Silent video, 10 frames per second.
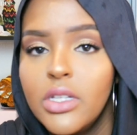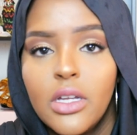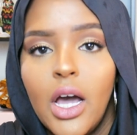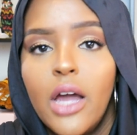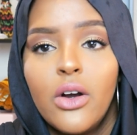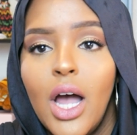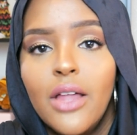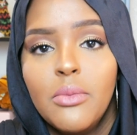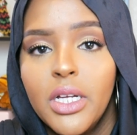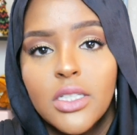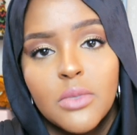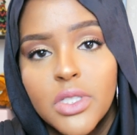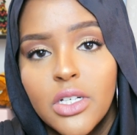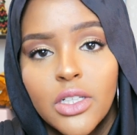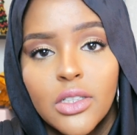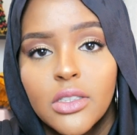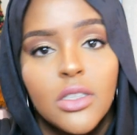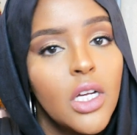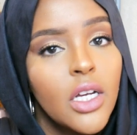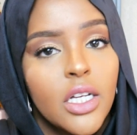I don't know how they make this material.
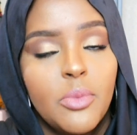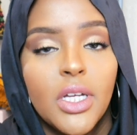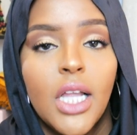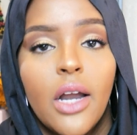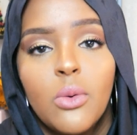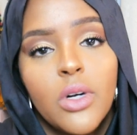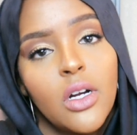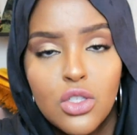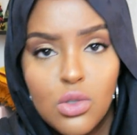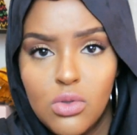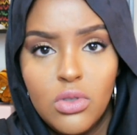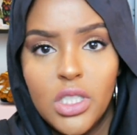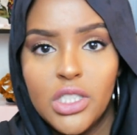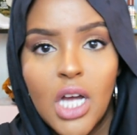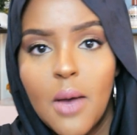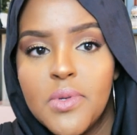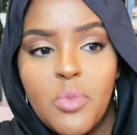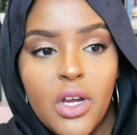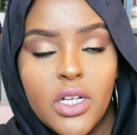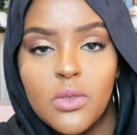Could be a lot of work. Two hijabs
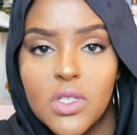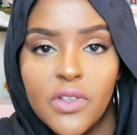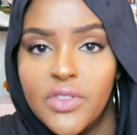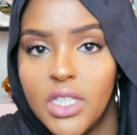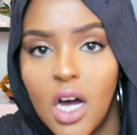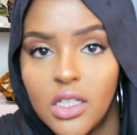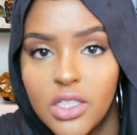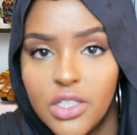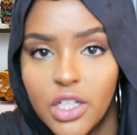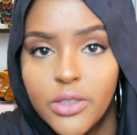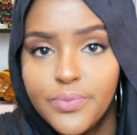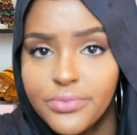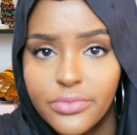period was fifty dollars, you know?